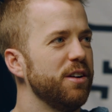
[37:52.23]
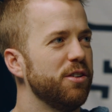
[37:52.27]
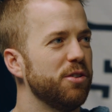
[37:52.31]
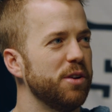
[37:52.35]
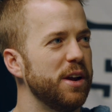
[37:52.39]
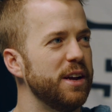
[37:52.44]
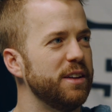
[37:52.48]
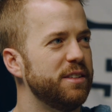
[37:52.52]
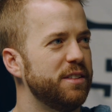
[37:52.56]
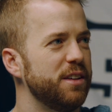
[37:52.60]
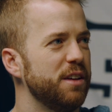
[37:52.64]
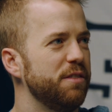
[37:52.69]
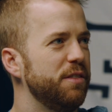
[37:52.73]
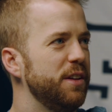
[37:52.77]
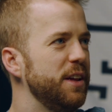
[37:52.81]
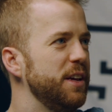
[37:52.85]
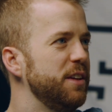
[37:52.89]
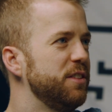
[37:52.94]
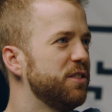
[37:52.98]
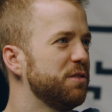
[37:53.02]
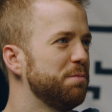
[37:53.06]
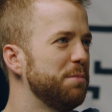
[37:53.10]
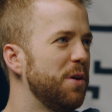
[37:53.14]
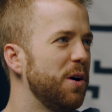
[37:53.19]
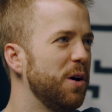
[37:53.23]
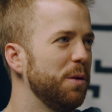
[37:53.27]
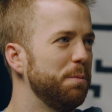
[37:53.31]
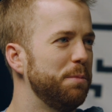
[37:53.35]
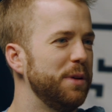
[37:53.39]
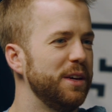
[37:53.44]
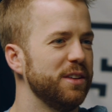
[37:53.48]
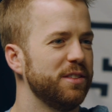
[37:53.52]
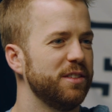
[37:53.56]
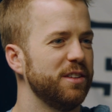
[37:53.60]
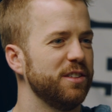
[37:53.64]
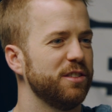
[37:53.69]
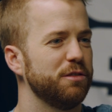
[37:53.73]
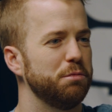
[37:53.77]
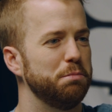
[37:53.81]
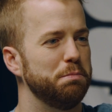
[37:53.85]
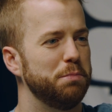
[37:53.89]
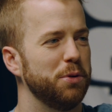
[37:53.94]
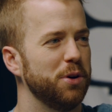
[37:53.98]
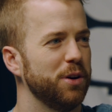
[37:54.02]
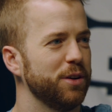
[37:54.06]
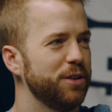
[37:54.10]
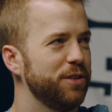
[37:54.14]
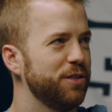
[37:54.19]
Creativity, small business,
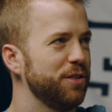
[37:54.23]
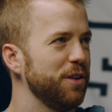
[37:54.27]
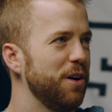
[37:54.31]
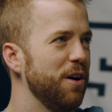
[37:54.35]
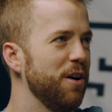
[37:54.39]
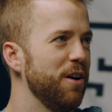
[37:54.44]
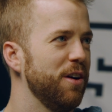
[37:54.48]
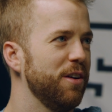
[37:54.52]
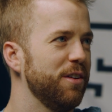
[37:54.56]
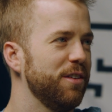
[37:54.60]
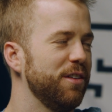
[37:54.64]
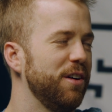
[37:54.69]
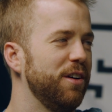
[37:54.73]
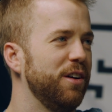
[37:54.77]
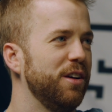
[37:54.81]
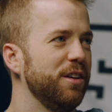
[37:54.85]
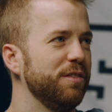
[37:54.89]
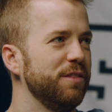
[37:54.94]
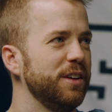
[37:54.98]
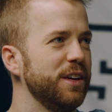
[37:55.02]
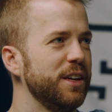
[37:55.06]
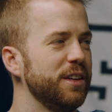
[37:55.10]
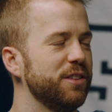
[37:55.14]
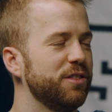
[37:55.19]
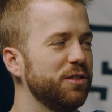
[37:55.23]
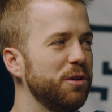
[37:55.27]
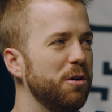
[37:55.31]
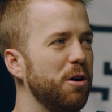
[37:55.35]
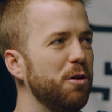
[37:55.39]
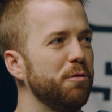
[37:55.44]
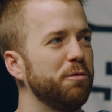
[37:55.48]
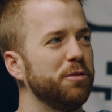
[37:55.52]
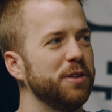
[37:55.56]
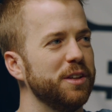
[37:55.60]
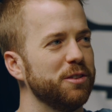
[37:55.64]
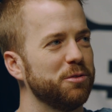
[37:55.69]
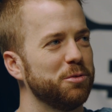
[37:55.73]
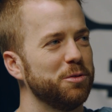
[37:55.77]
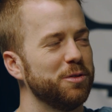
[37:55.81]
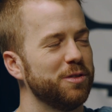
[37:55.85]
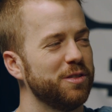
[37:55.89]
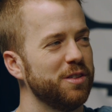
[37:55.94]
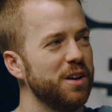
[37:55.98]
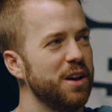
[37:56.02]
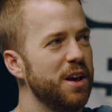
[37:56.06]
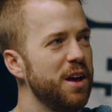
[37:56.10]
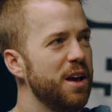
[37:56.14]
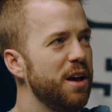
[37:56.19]
books, art, all of it. And so hopefully this
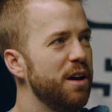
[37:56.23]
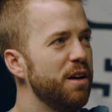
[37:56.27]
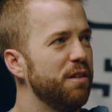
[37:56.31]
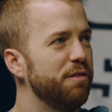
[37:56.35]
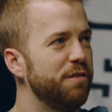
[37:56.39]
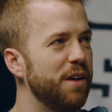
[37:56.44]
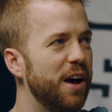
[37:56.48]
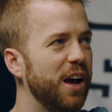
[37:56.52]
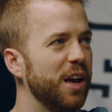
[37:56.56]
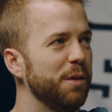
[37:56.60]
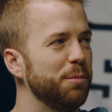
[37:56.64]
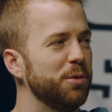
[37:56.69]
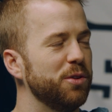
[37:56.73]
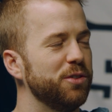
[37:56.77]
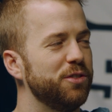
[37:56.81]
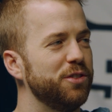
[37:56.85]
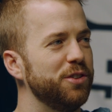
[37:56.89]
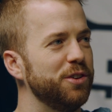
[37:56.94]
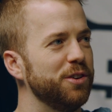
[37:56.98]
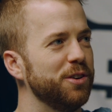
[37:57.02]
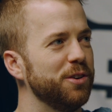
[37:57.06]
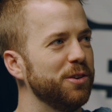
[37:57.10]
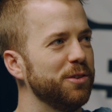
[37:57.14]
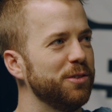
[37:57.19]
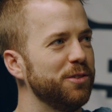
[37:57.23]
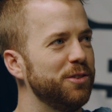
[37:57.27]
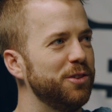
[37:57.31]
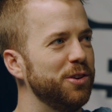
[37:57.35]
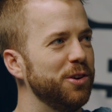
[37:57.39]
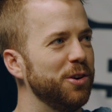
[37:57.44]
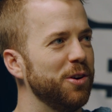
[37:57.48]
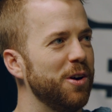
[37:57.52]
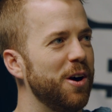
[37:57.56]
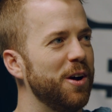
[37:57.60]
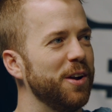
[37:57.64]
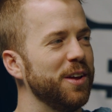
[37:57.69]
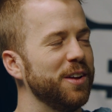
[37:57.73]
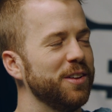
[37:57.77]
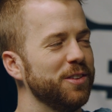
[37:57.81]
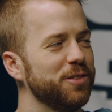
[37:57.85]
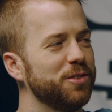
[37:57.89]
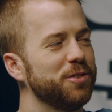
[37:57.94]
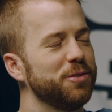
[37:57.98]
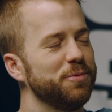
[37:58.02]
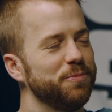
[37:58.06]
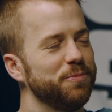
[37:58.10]
was valuable to your audience.